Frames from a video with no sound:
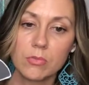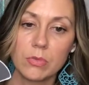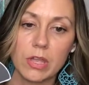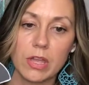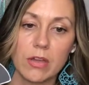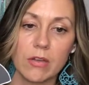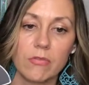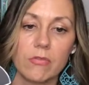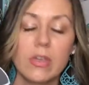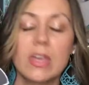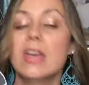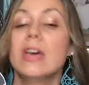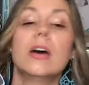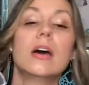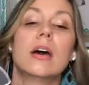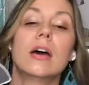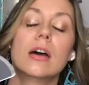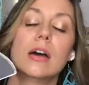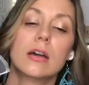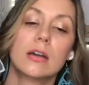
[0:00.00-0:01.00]
We have
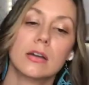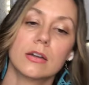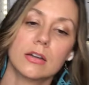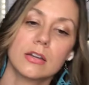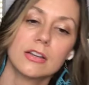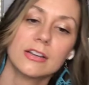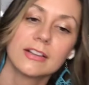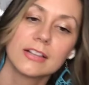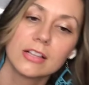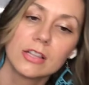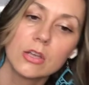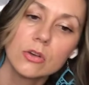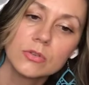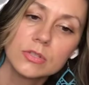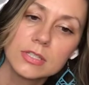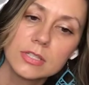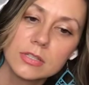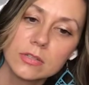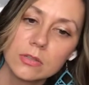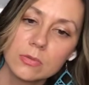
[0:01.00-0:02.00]

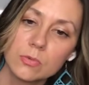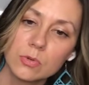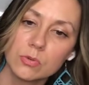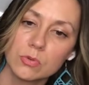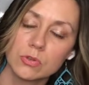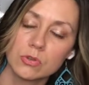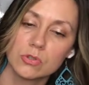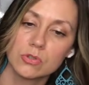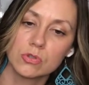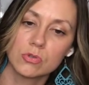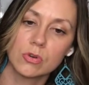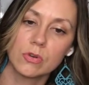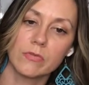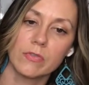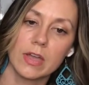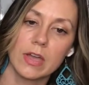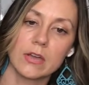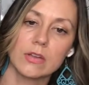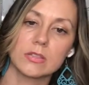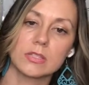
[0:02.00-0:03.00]
closed syllable with our short
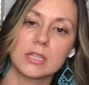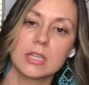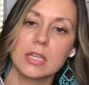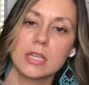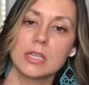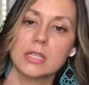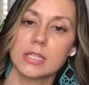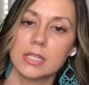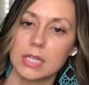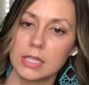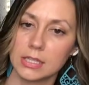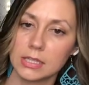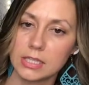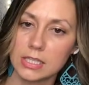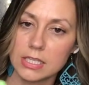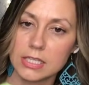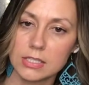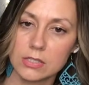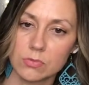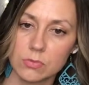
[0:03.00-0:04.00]
vowels that end in at
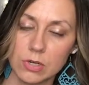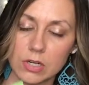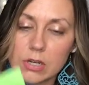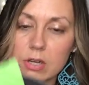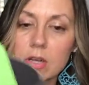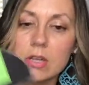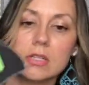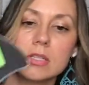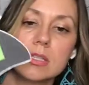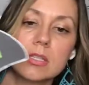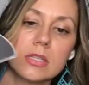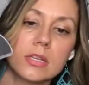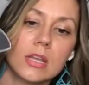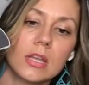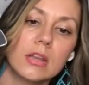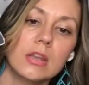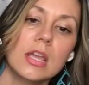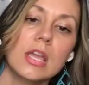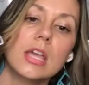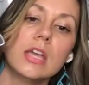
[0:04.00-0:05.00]
least one
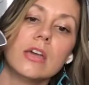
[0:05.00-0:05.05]
consonant.